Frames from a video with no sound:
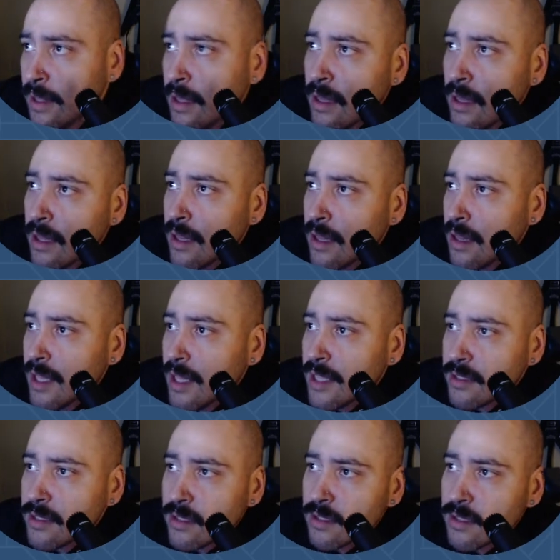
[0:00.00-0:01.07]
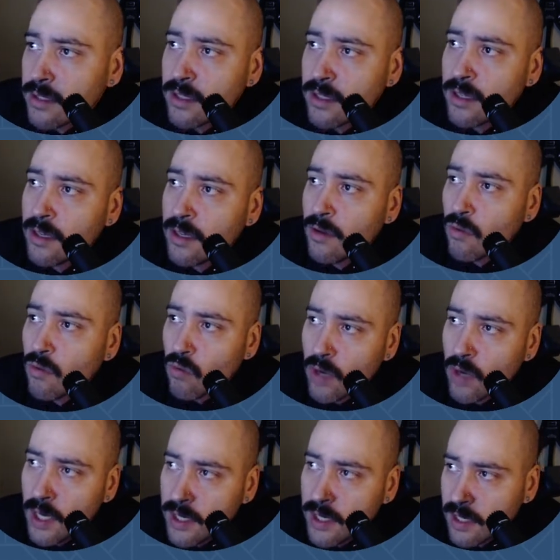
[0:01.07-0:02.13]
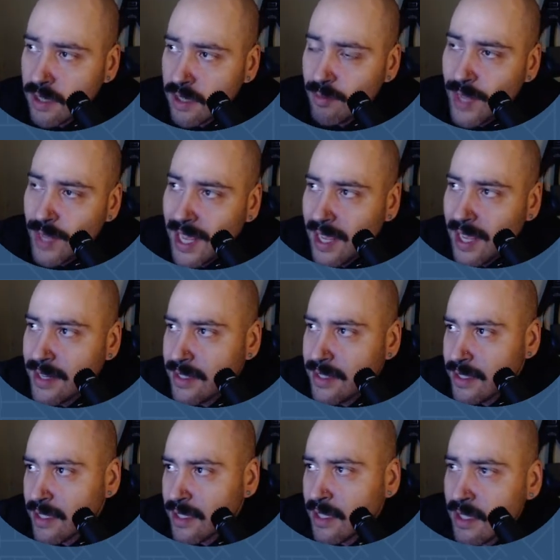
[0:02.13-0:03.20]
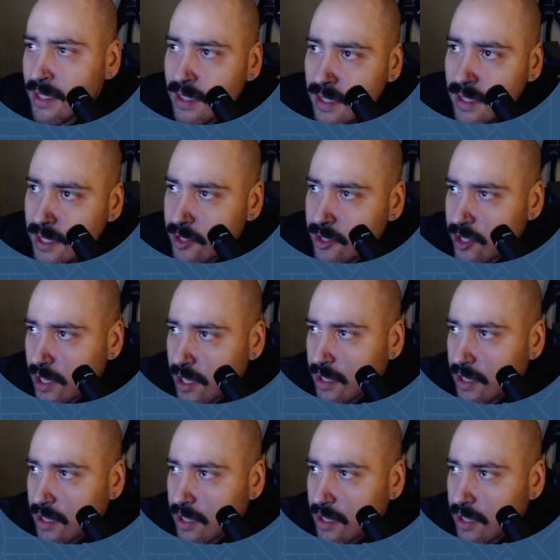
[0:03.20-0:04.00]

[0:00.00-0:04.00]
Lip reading: let's run a command in a shell.